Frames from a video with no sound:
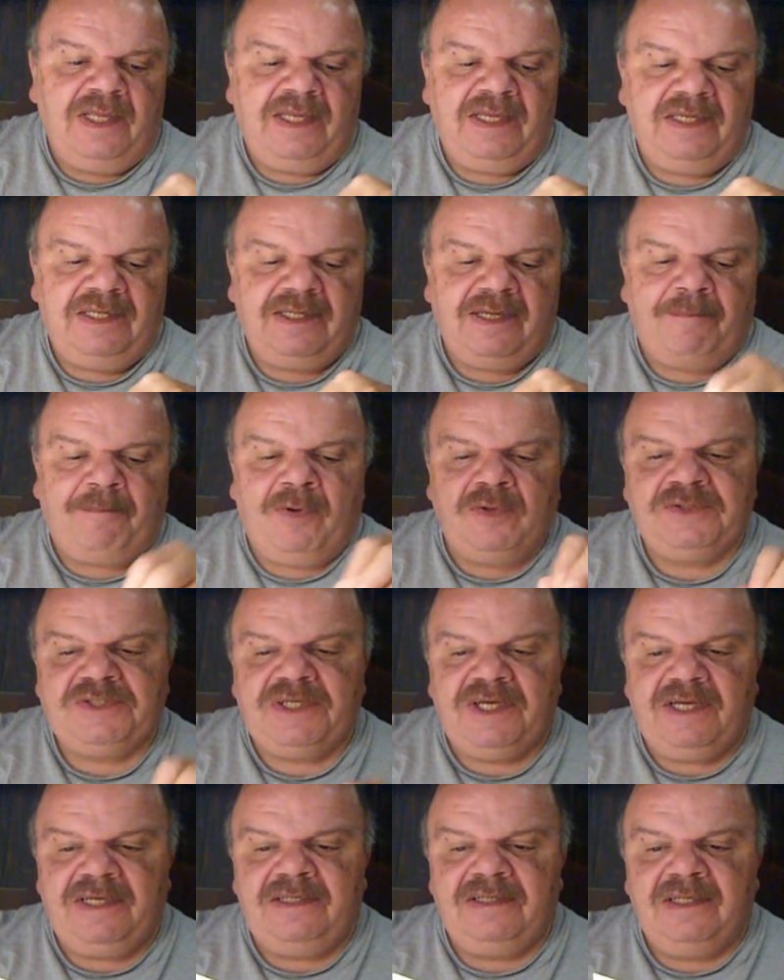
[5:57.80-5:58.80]
a
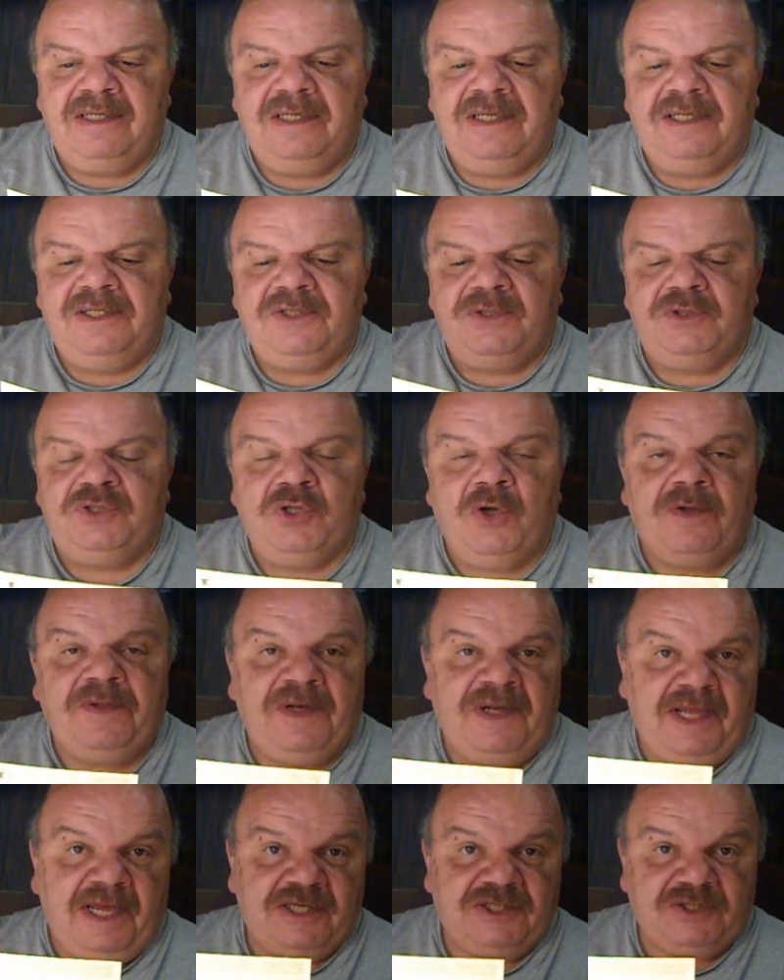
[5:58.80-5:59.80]
postcard to join the
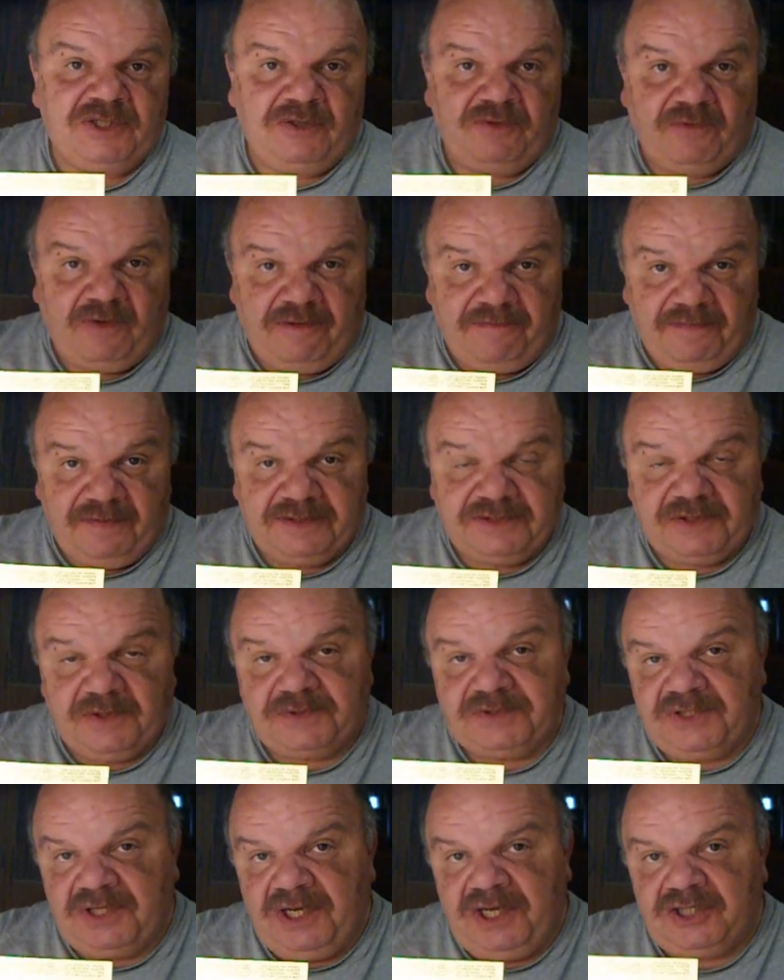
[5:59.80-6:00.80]
National Rifle
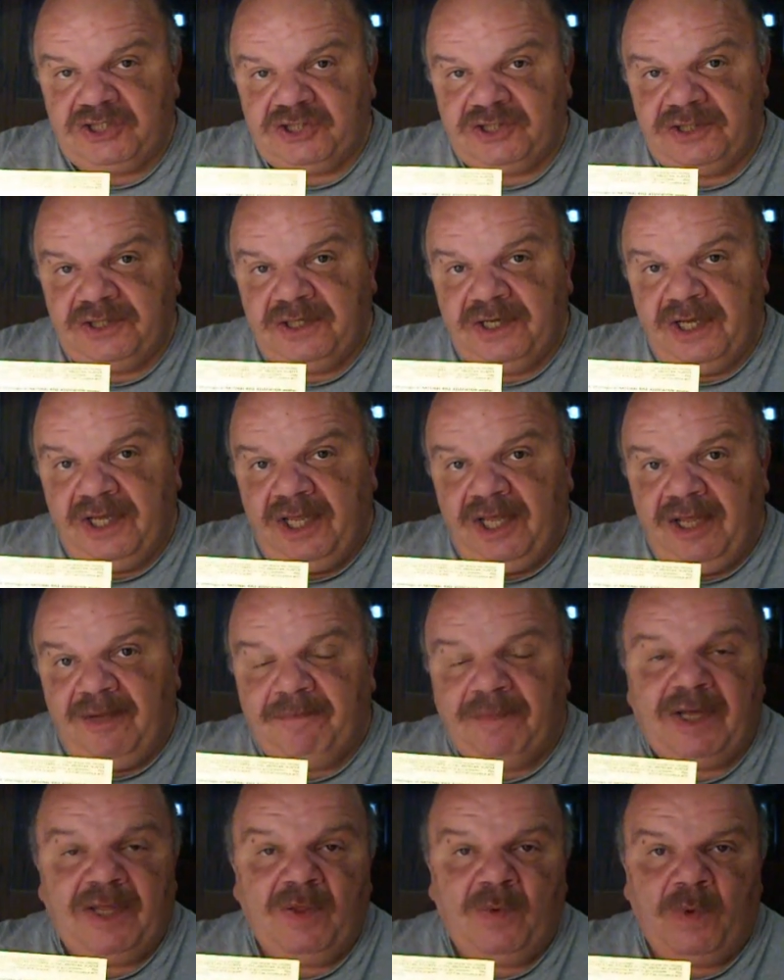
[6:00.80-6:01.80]
Association.
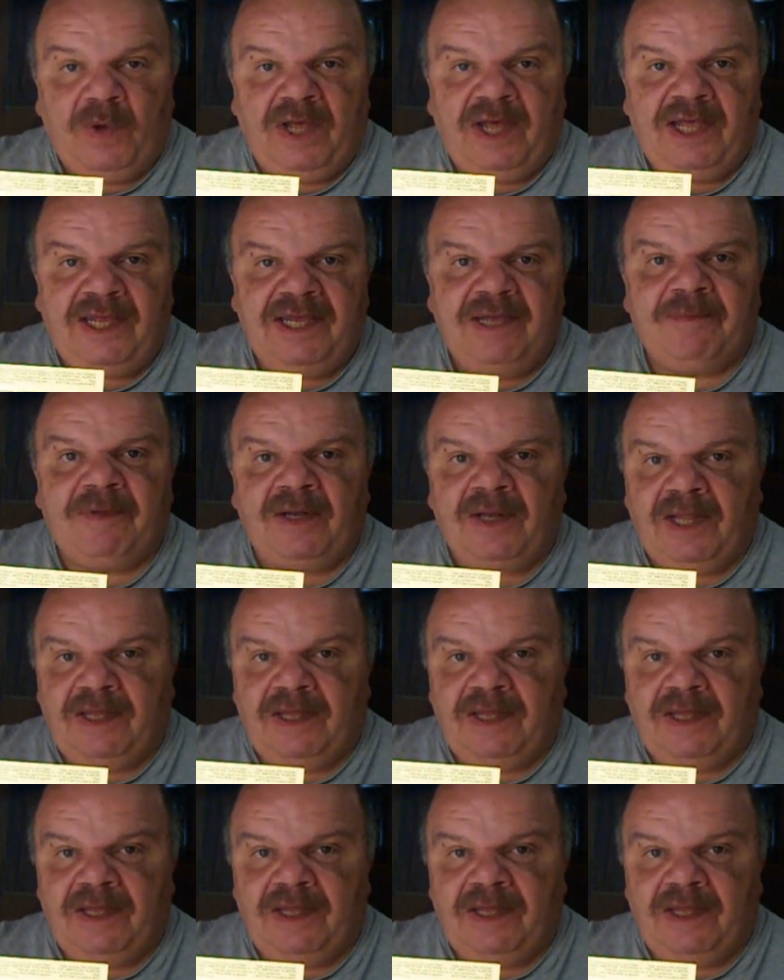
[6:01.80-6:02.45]
By the way, I am a